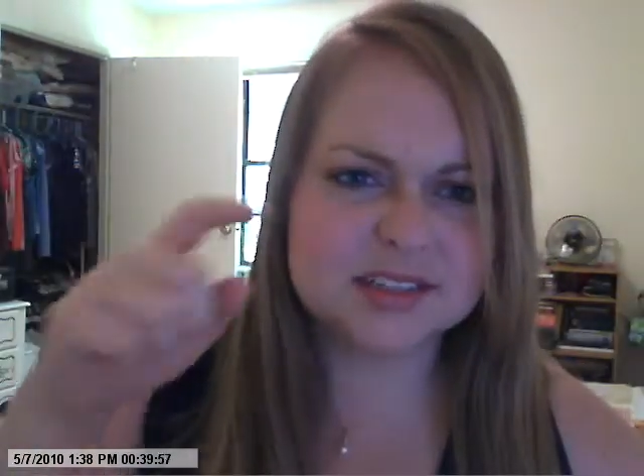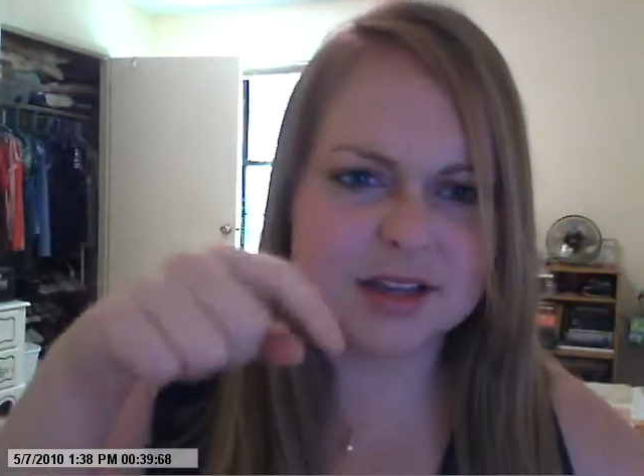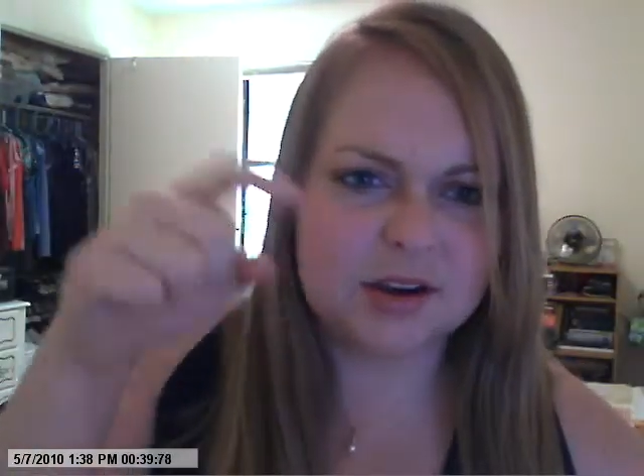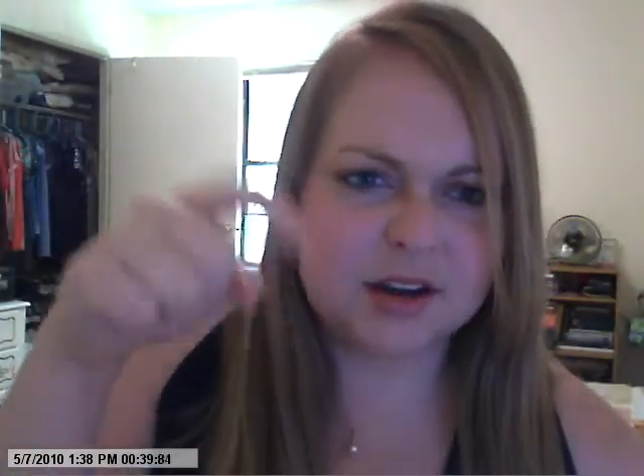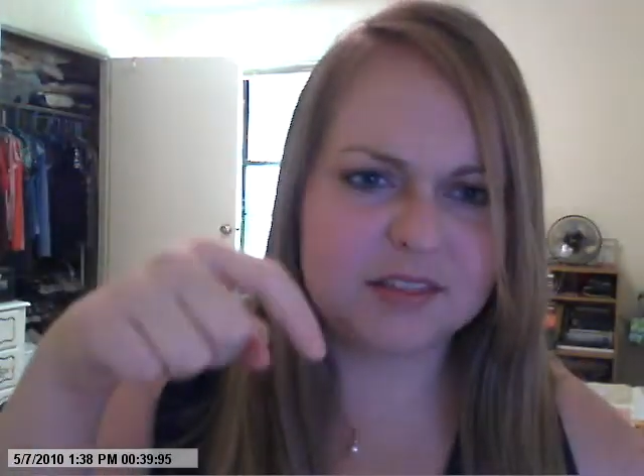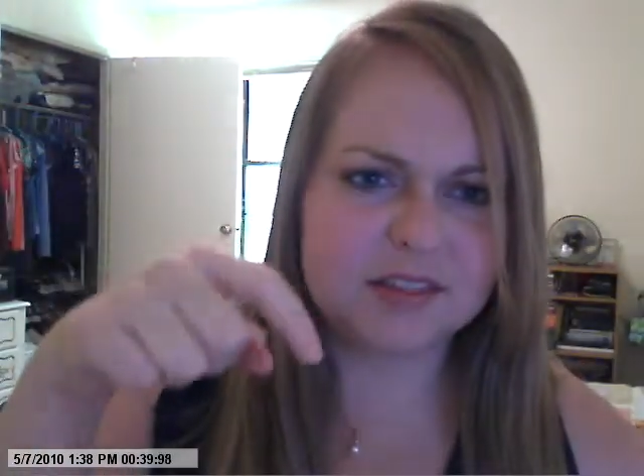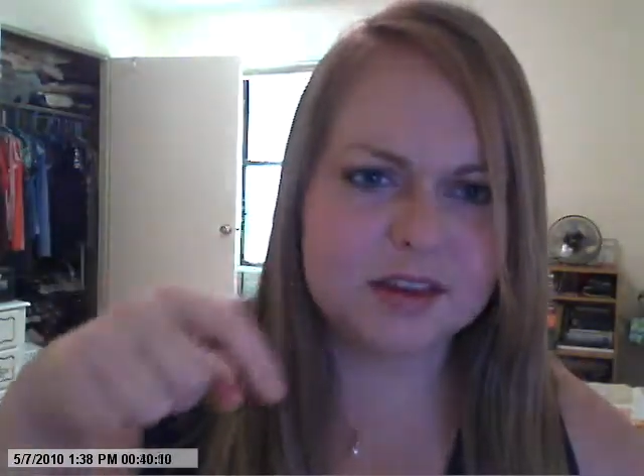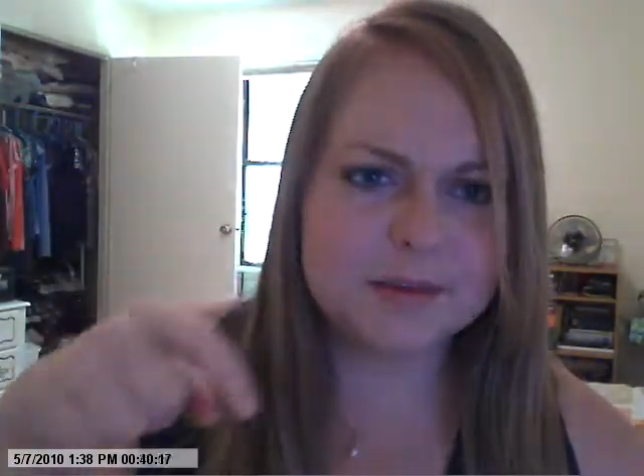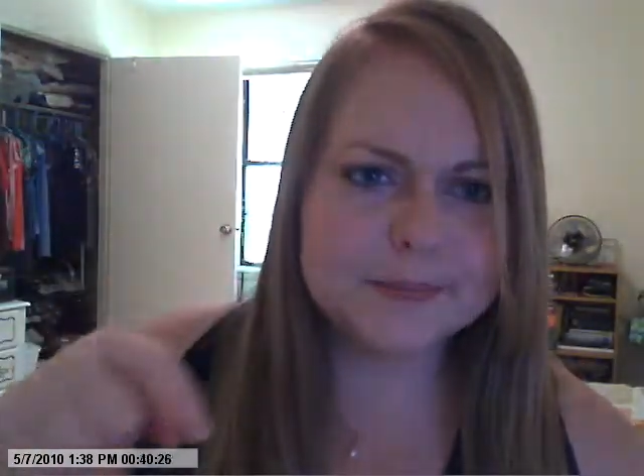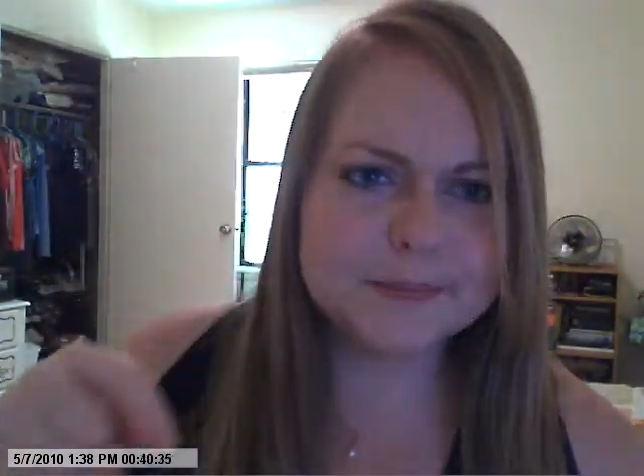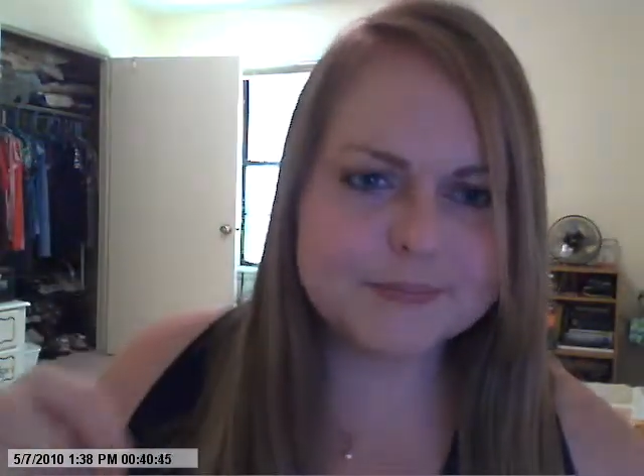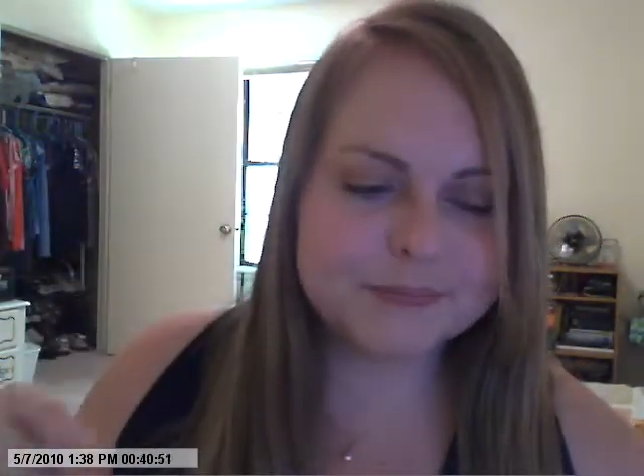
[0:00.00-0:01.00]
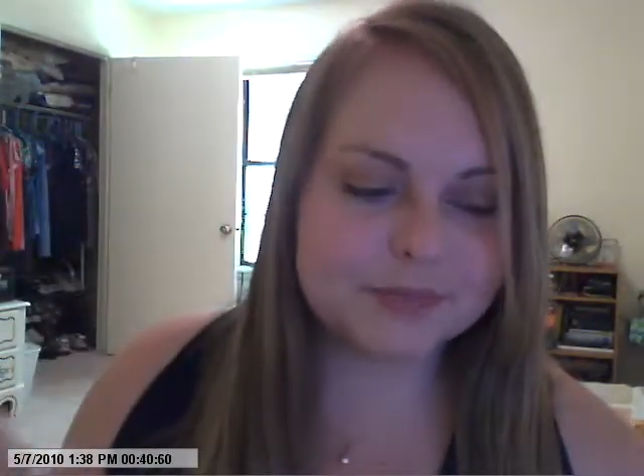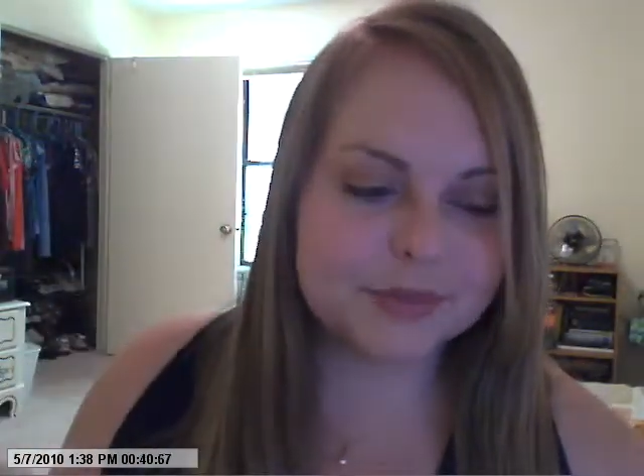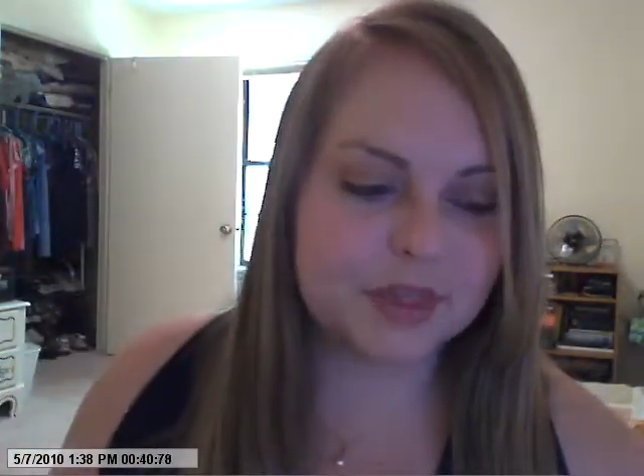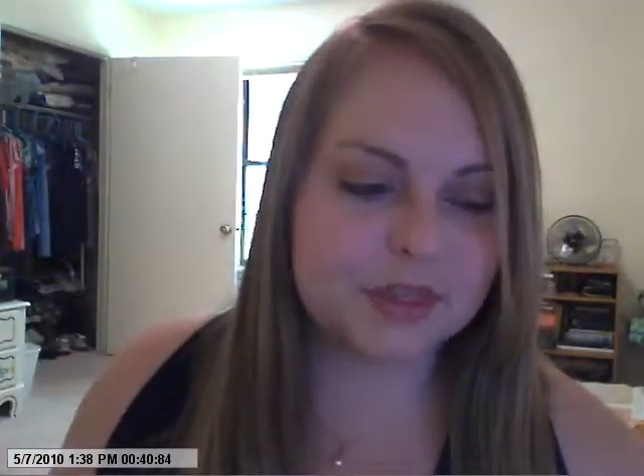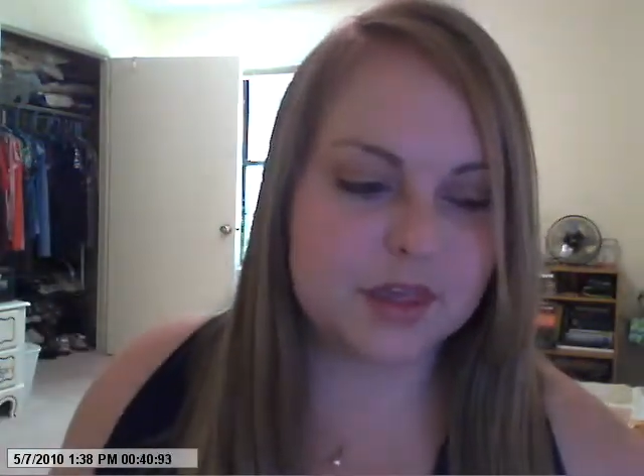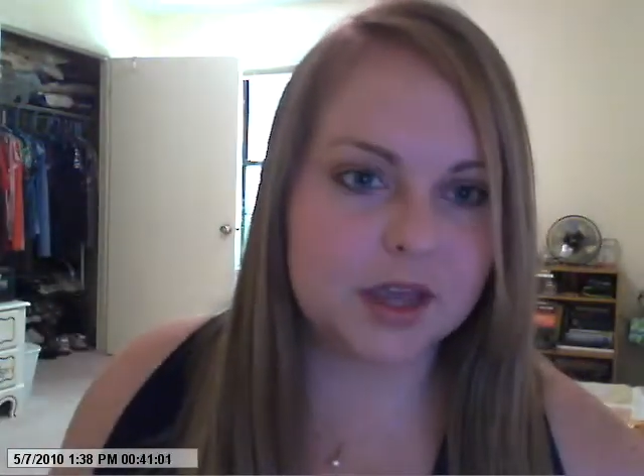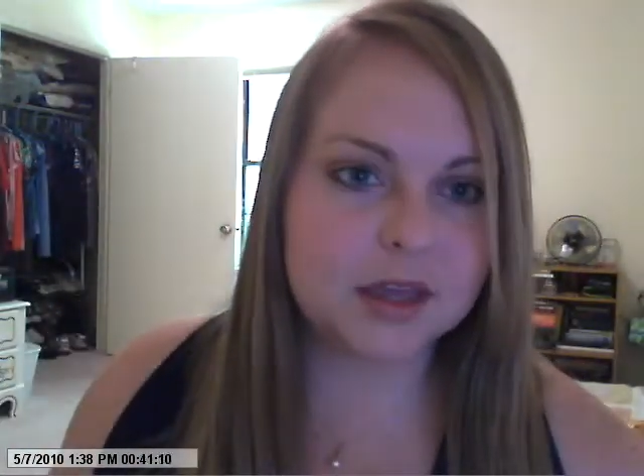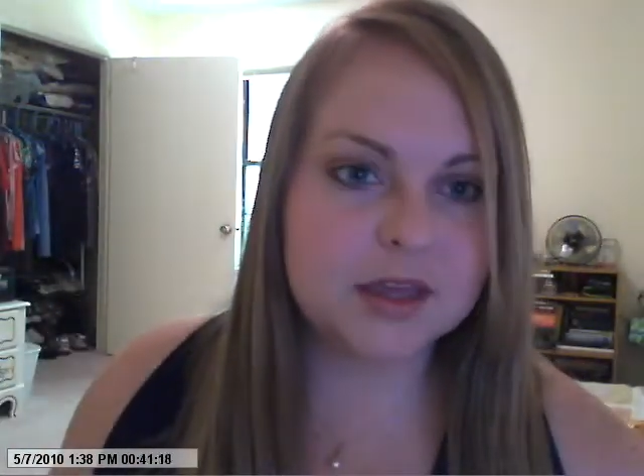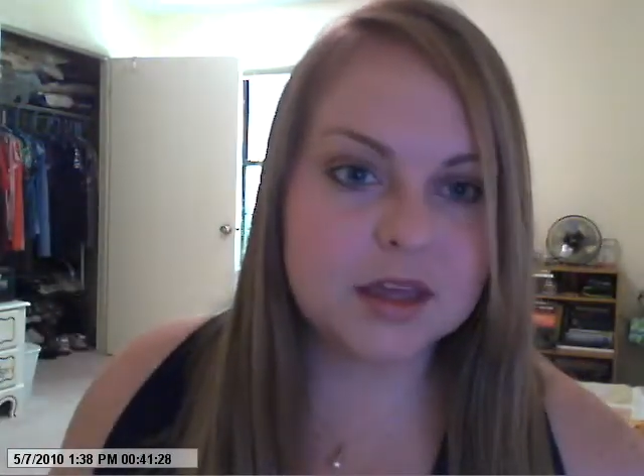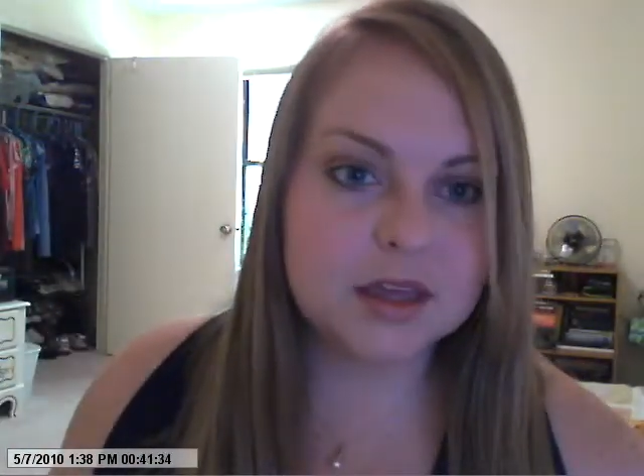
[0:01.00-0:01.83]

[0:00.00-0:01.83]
down in the thing.